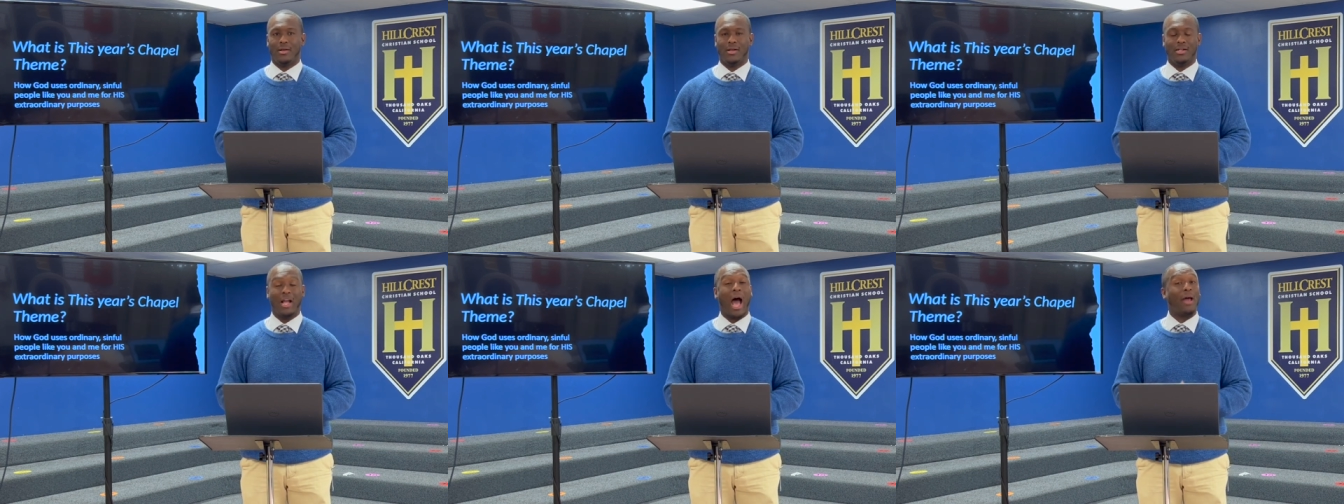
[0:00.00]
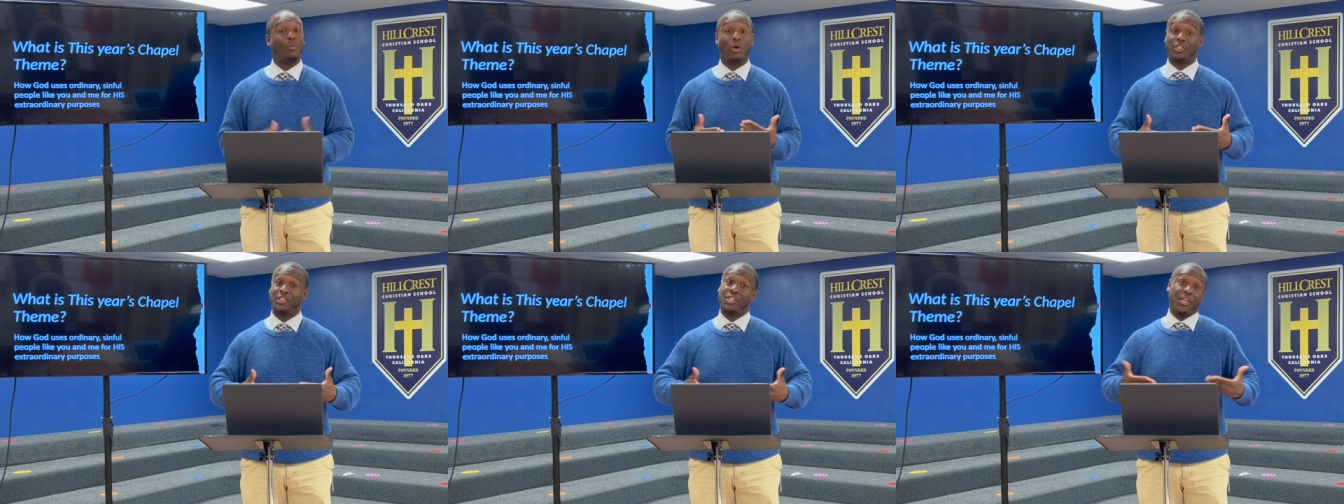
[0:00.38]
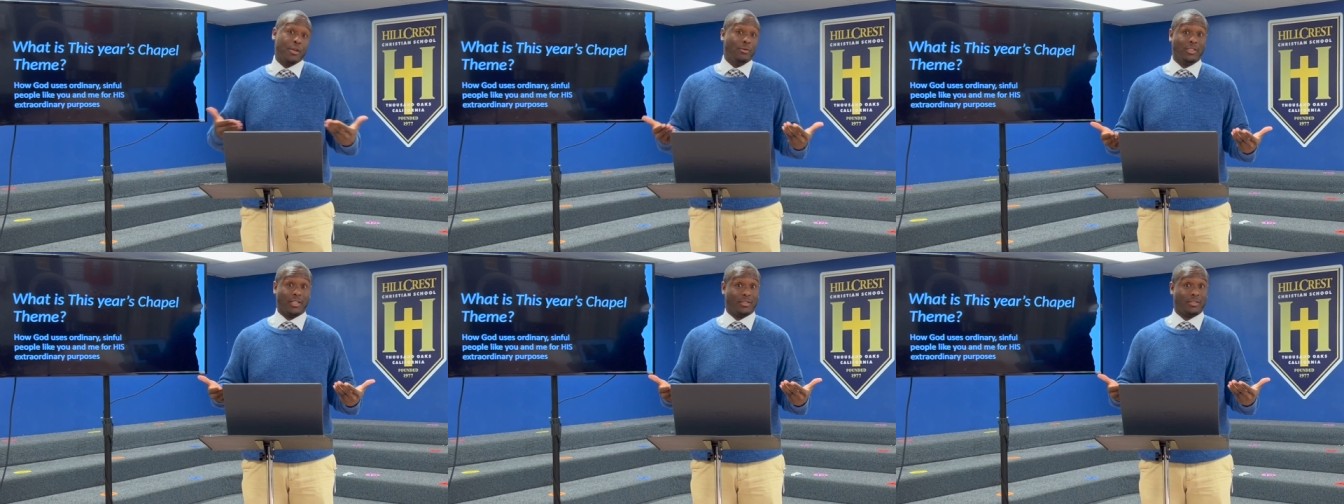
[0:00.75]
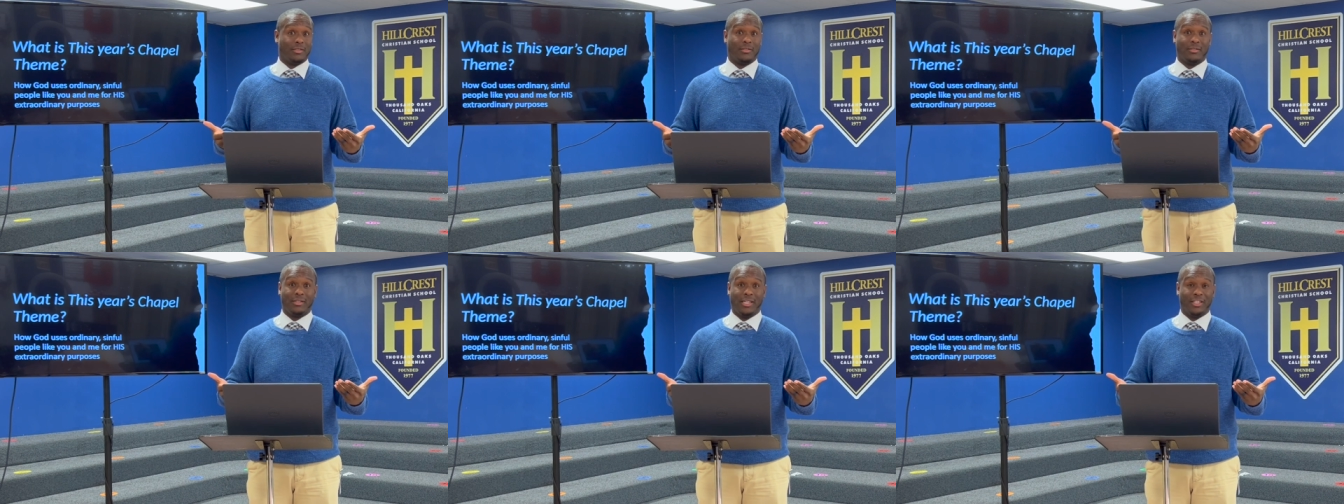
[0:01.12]
God wants to use us.
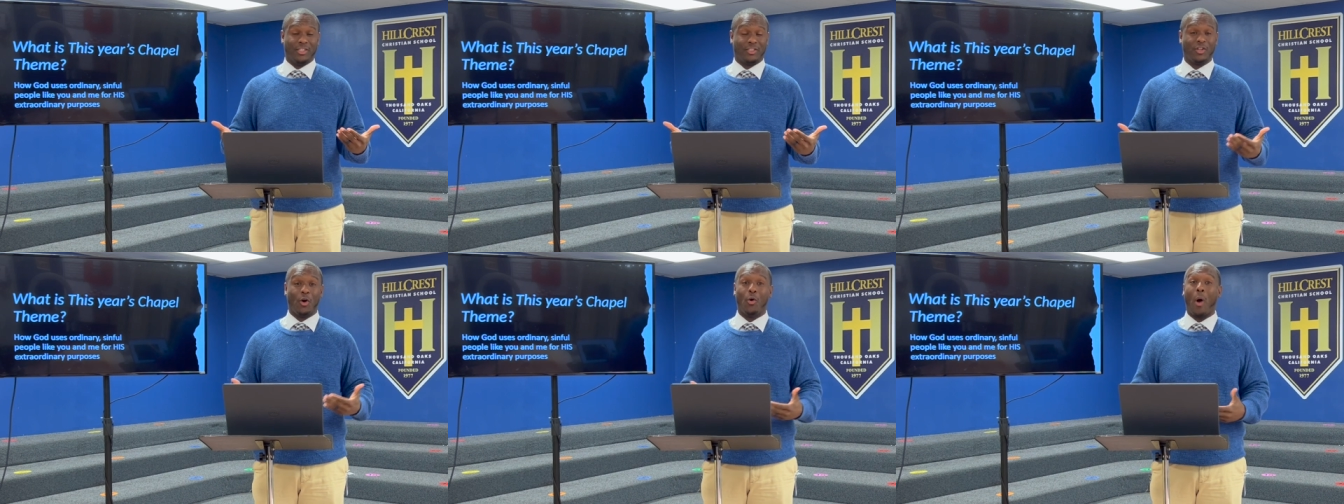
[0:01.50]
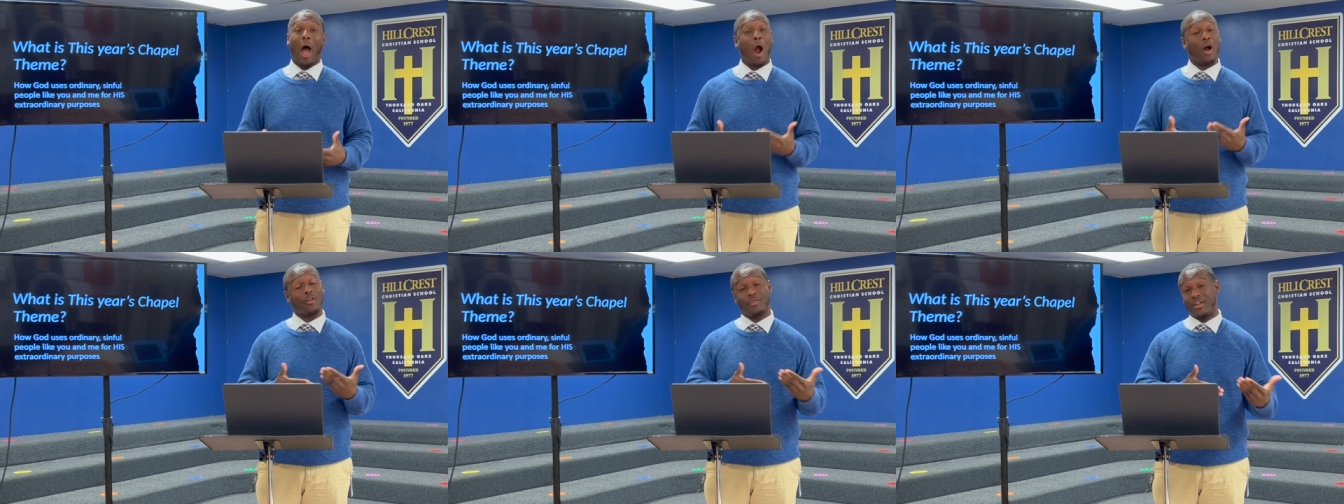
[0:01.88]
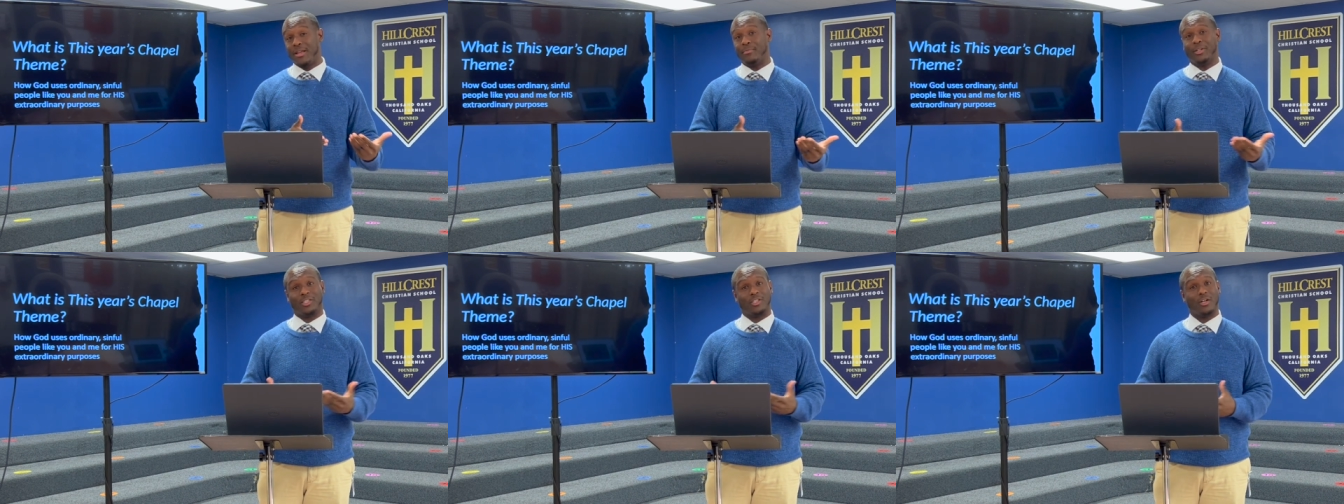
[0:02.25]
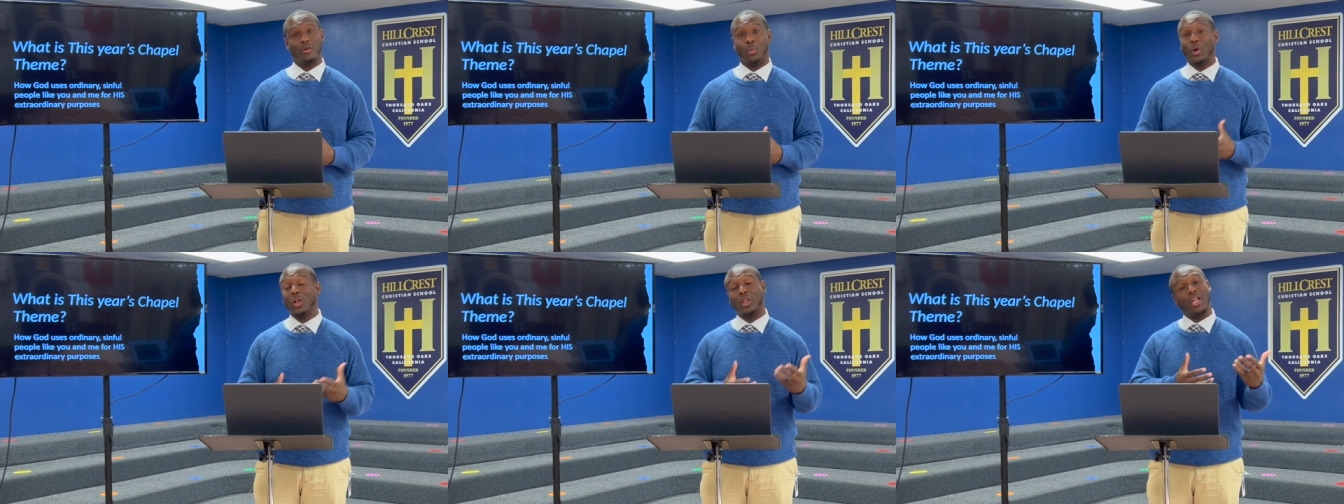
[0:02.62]
And so our theme this year,
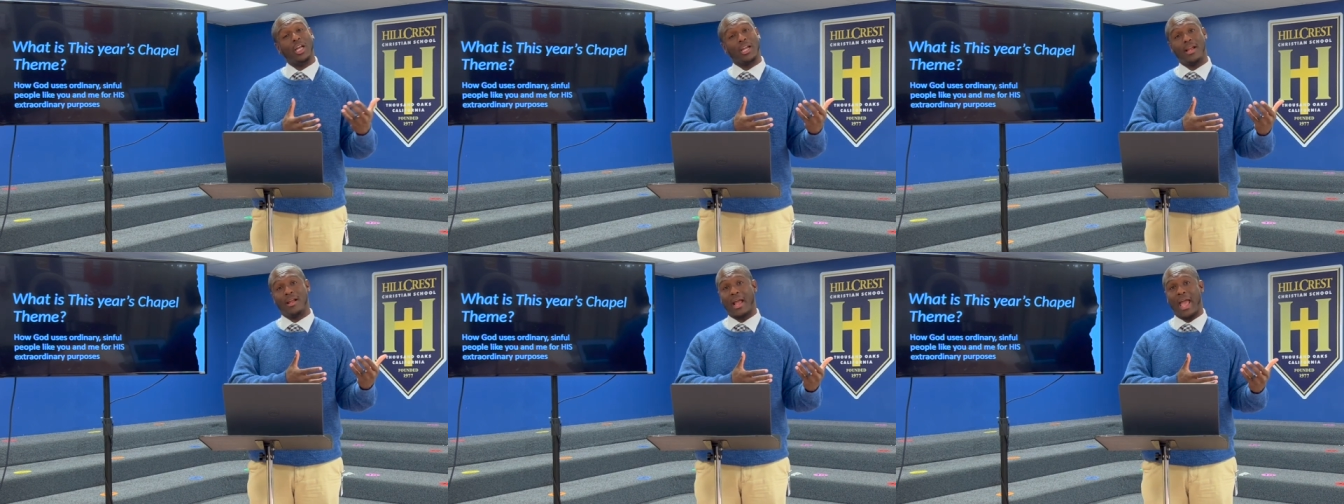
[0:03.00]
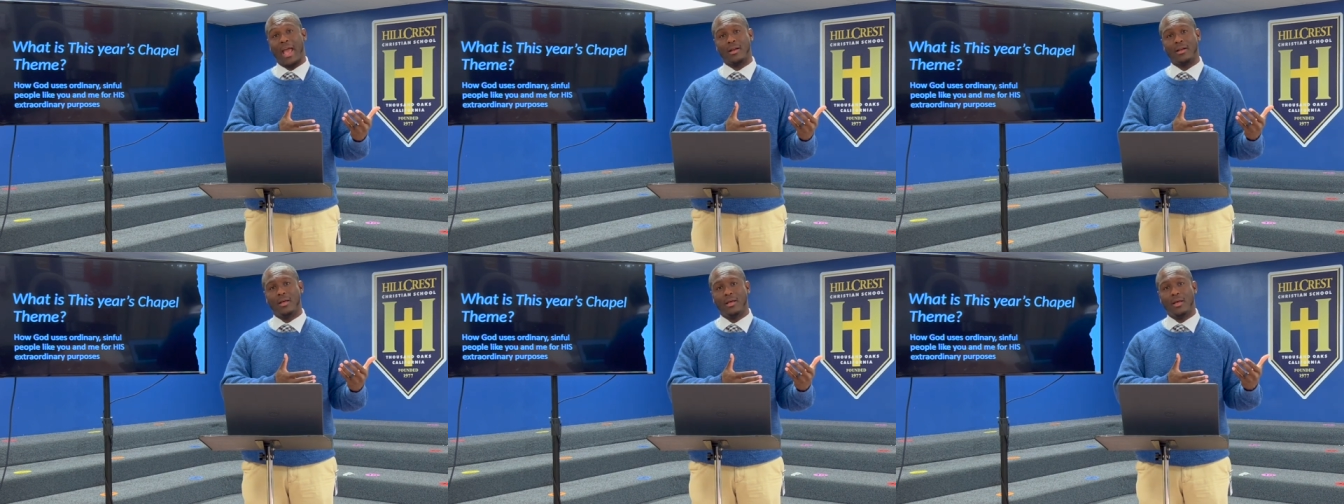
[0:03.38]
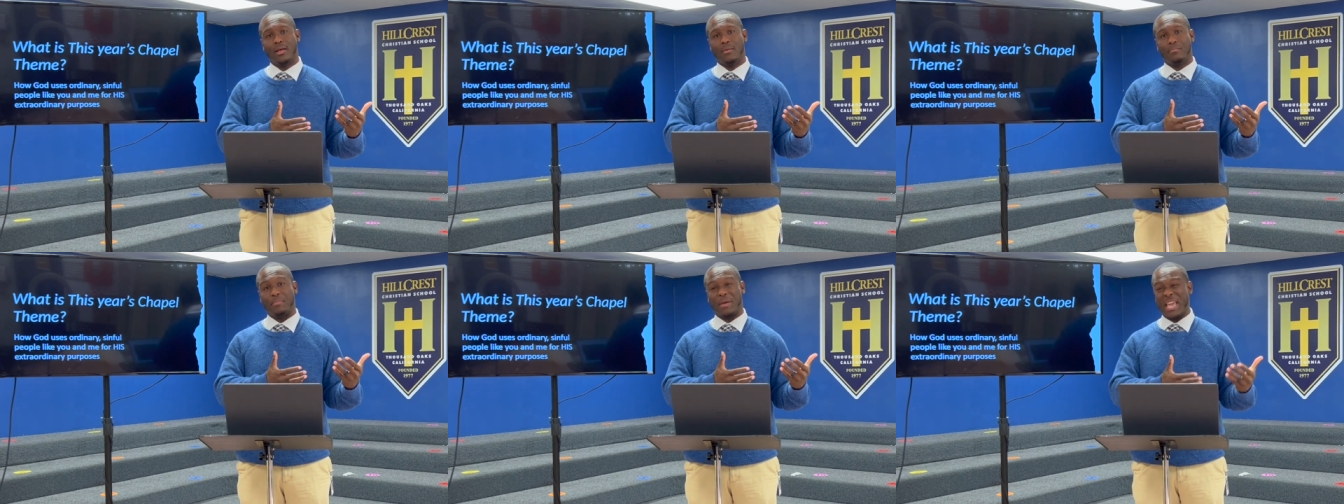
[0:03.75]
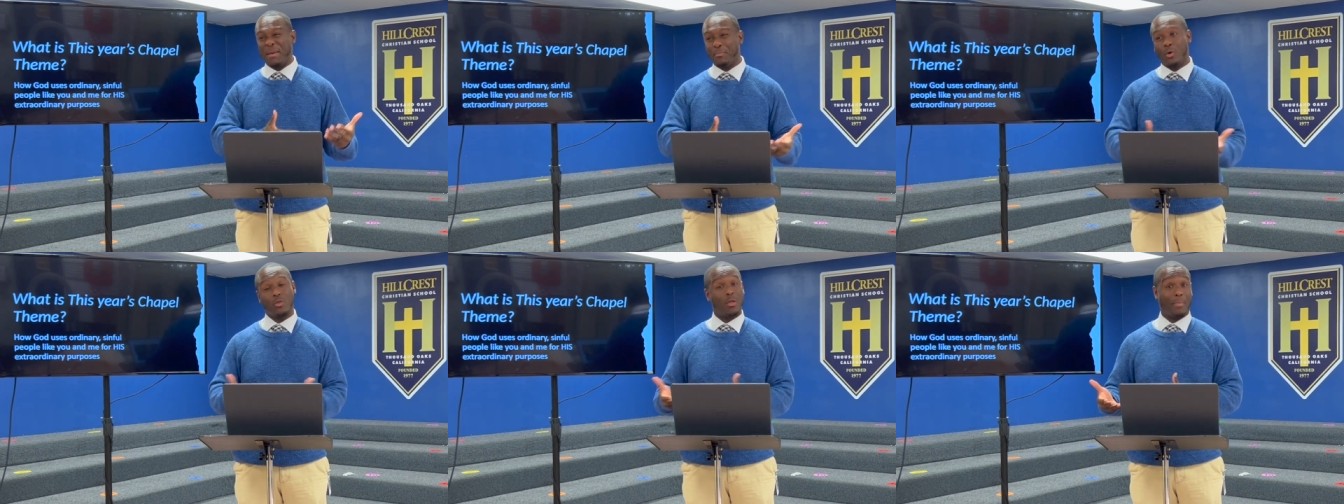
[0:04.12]
we're looking at
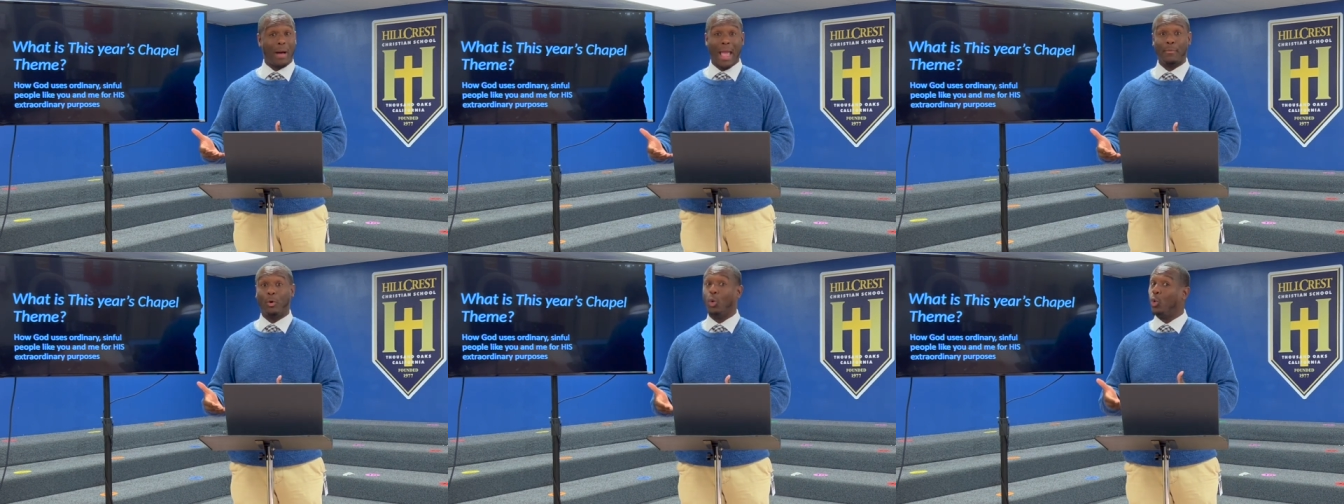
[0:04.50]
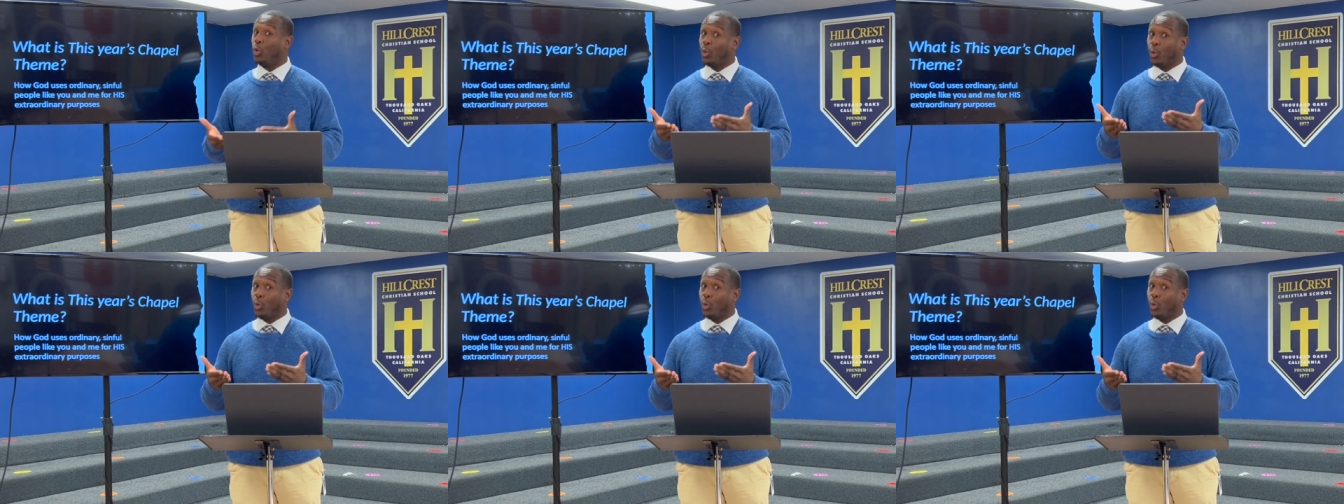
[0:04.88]
people in the Bible,